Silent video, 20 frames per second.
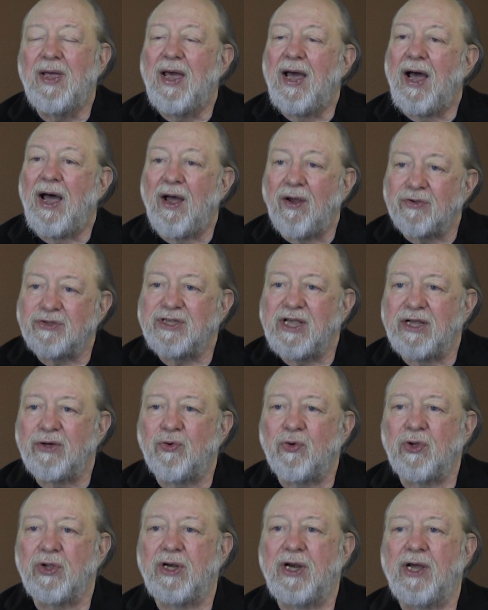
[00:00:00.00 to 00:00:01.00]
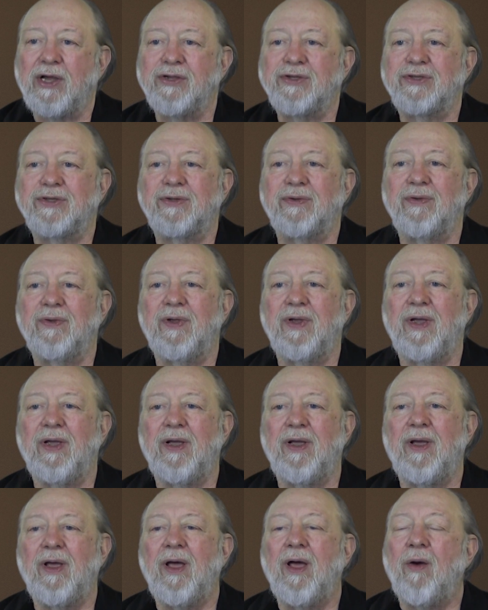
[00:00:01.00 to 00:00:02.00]
How's that organized?
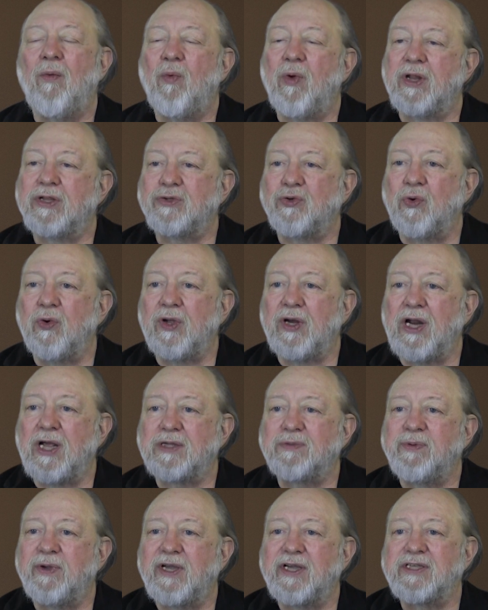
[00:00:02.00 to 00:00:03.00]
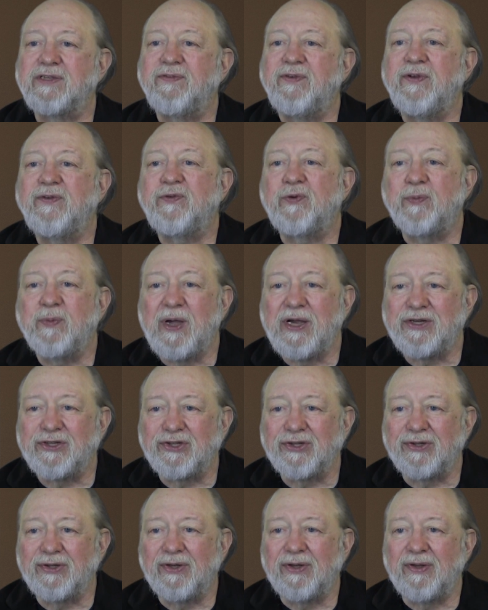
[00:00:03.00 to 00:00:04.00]
Well, it's organized because of
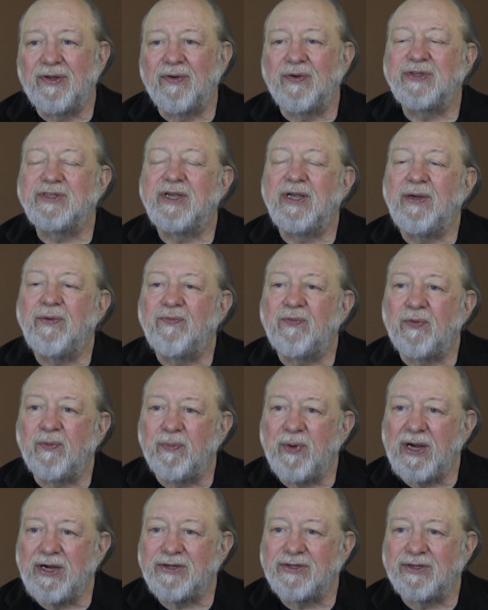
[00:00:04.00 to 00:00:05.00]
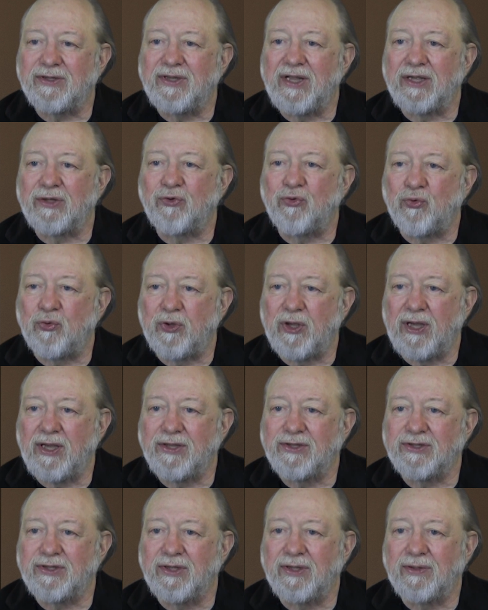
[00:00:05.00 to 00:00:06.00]
information. There is information that
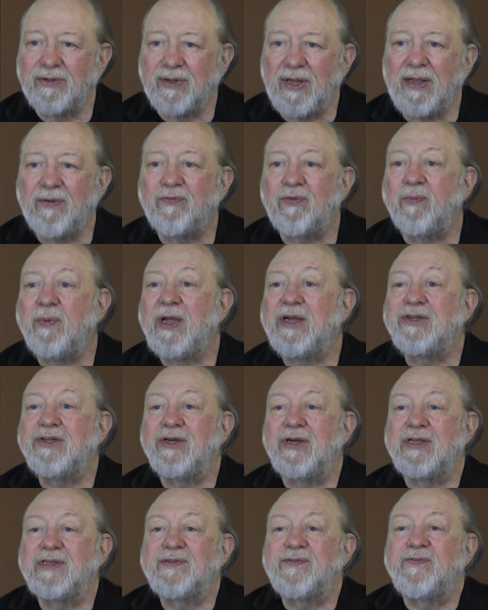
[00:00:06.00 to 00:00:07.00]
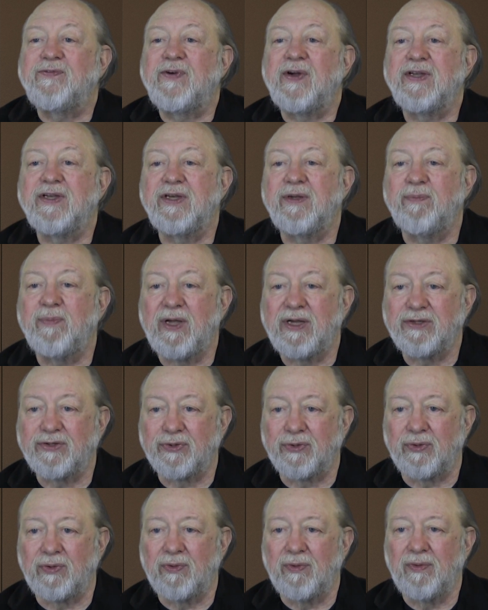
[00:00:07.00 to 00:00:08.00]
creates it. Information is
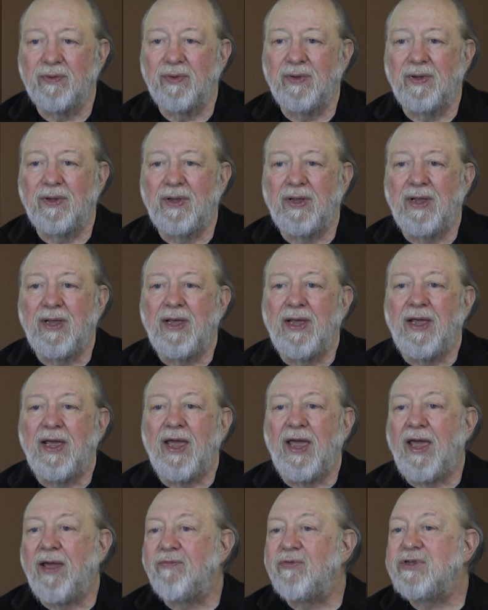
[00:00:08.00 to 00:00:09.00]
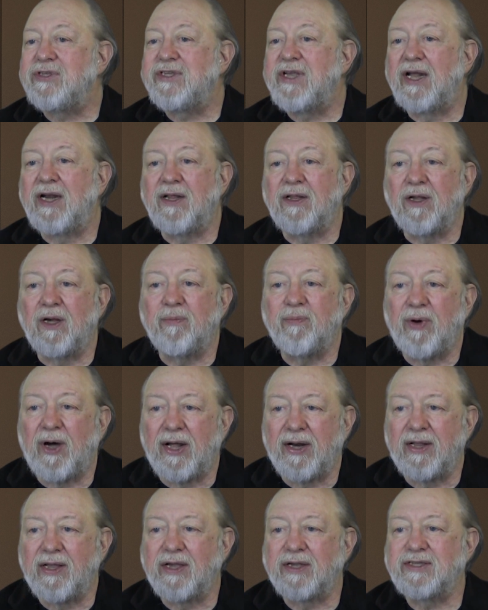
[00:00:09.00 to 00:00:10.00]
fundamental. Every cell in our
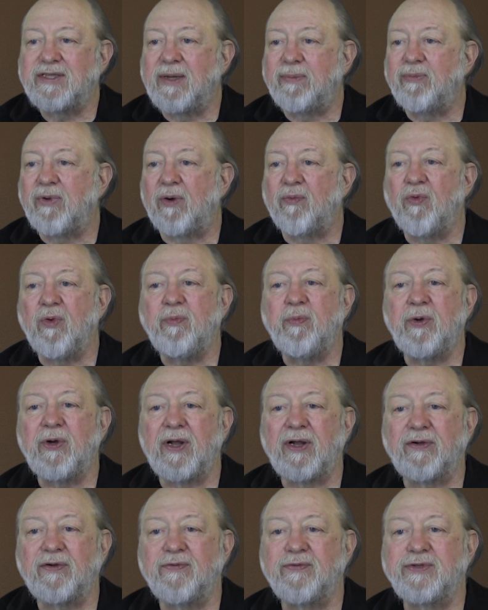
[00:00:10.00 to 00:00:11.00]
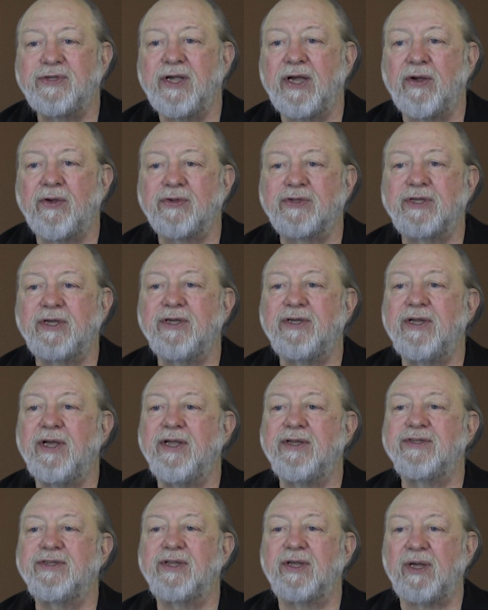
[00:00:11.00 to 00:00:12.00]
body, except our reproductive cells,
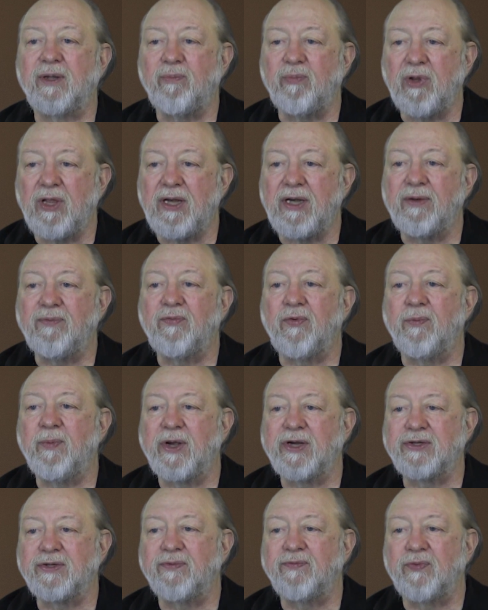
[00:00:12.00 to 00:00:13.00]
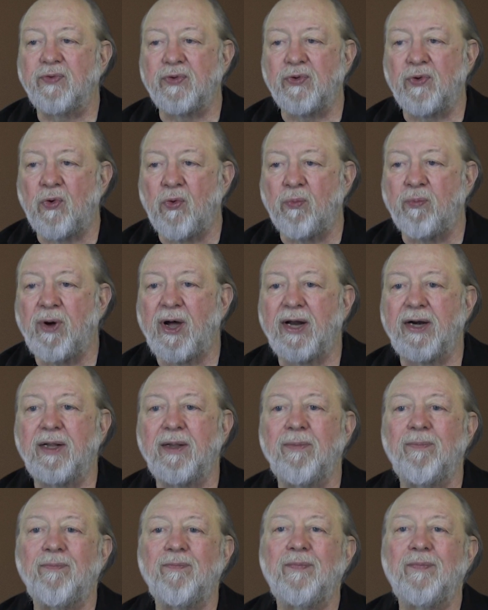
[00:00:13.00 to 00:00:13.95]
contains the complete information for the whole body.